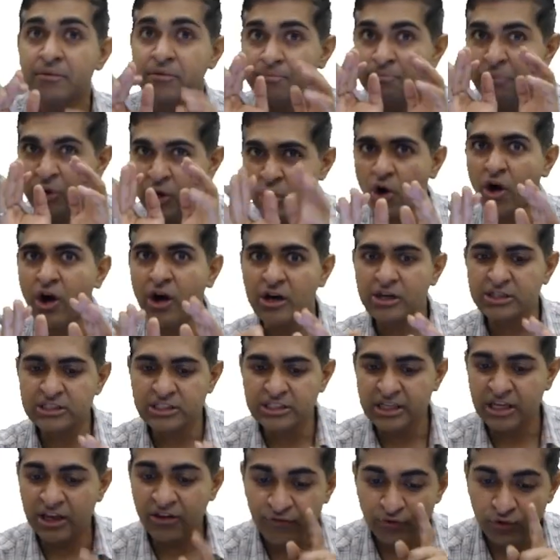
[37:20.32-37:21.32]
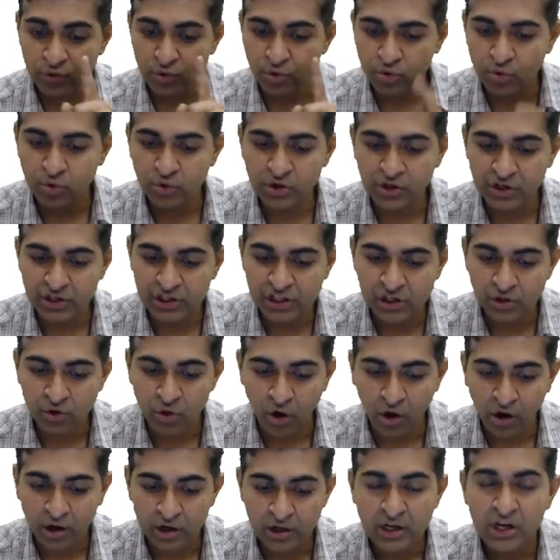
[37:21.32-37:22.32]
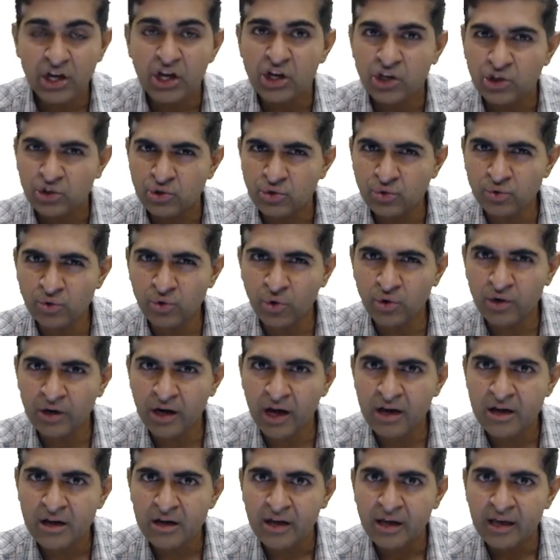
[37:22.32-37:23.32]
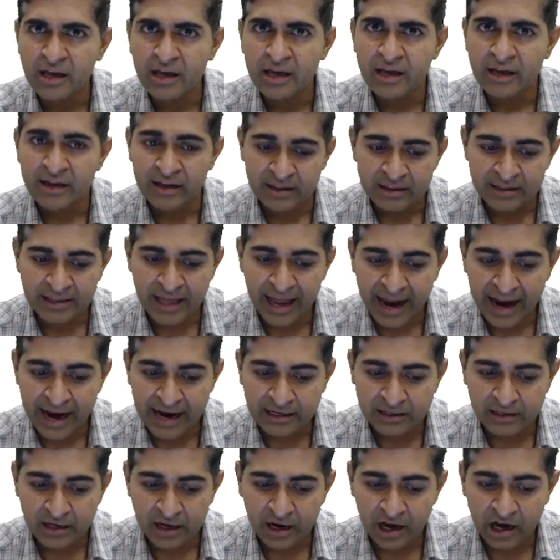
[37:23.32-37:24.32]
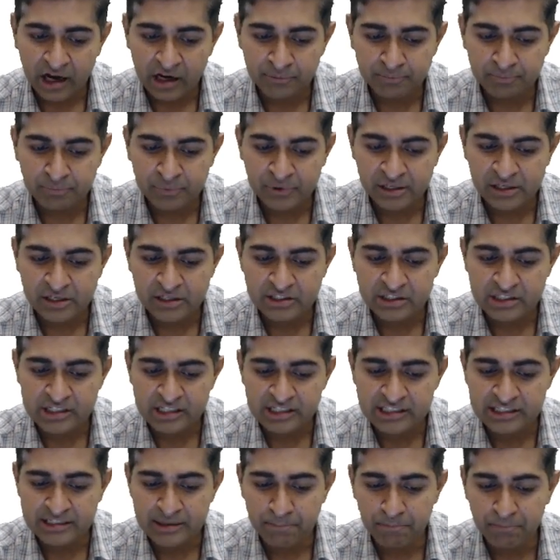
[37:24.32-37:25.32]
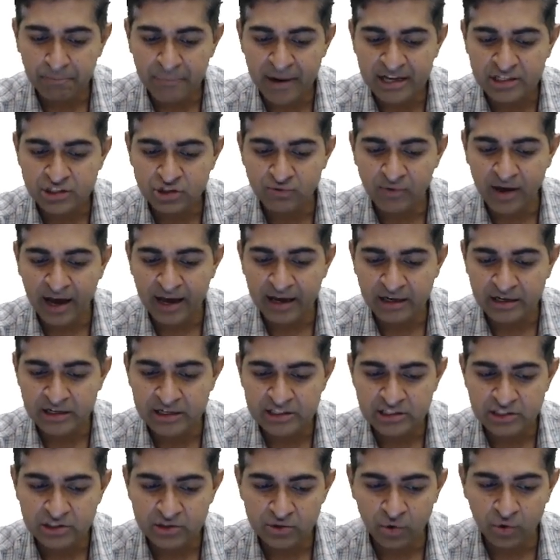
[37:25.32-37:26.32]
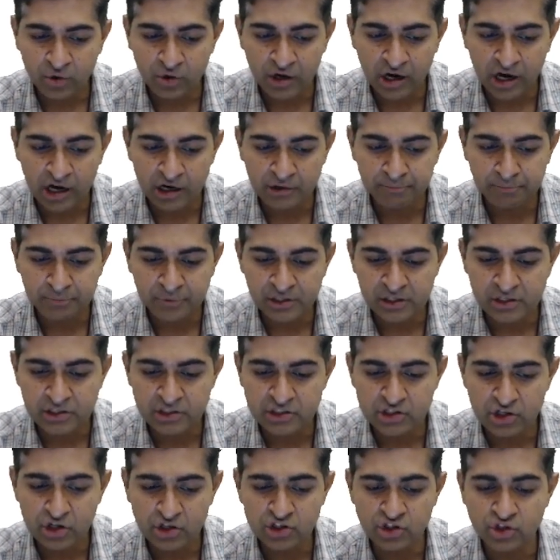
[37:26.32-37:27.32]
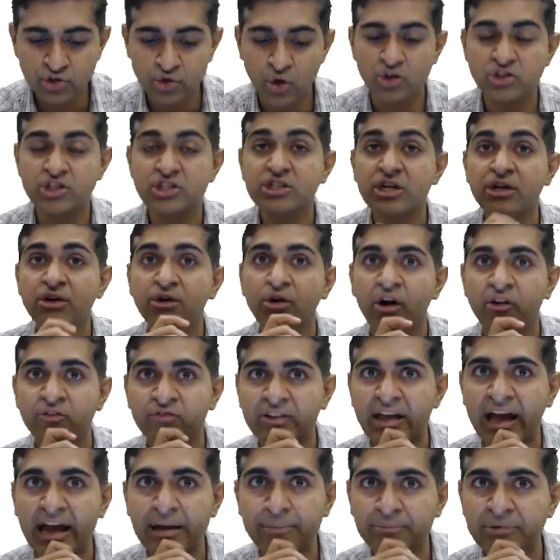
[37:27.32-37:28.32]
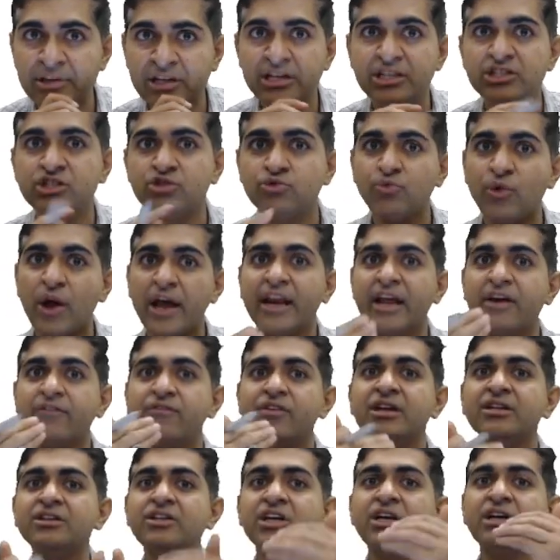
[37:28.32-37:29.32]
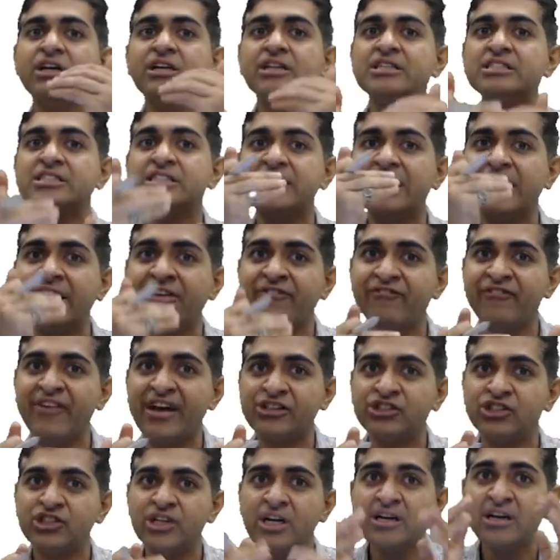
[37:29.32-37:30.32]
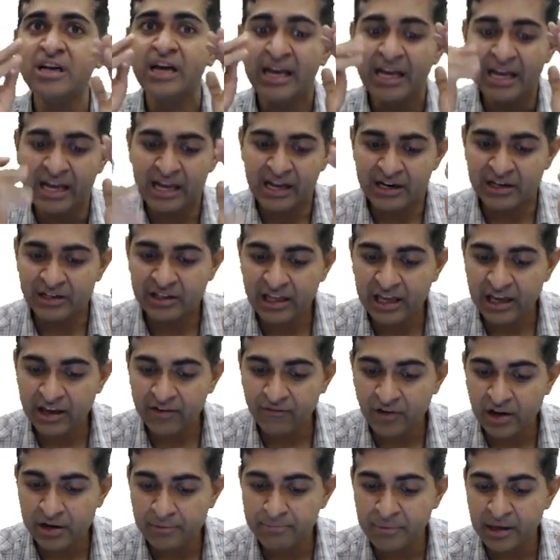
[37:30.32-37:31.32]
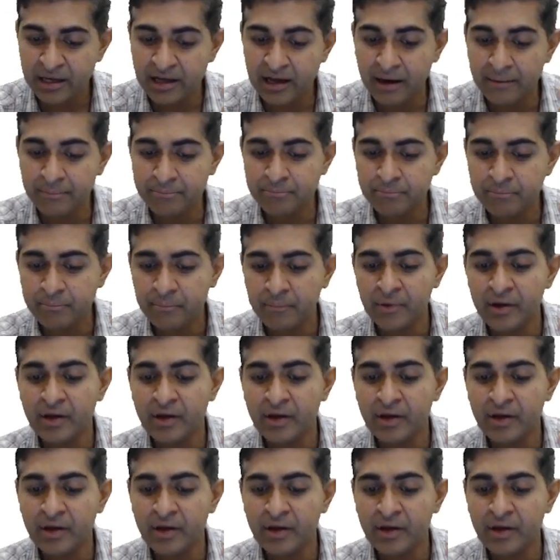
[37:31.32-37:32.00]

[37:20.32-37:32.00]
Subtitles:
Because if you could recall, you know na that herpes simplex virus or herpes zoster ophthalmicus, whenever there is infection, they will become